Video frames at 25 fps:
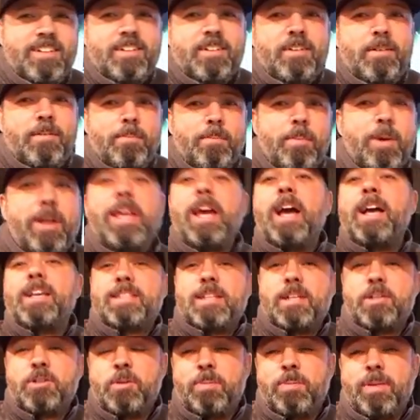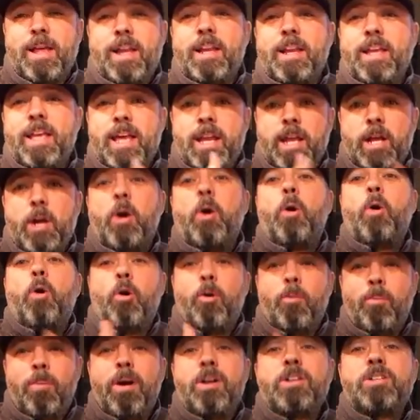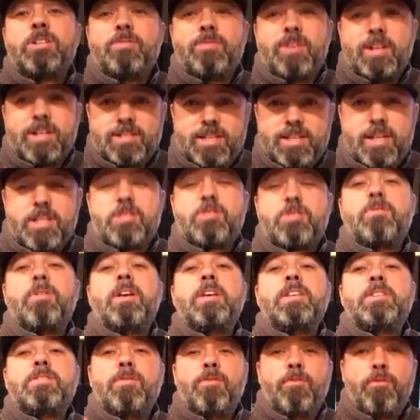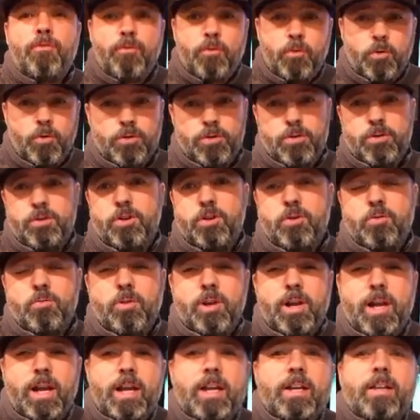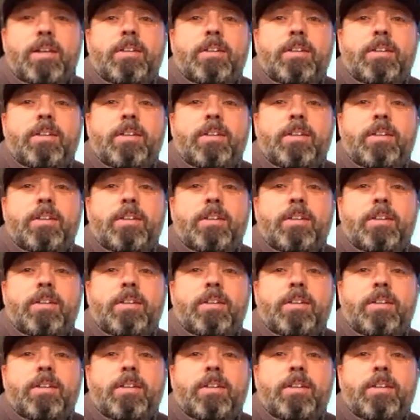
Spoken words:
But yes, I do plan on getting a whole bunch of accessories for the new rig.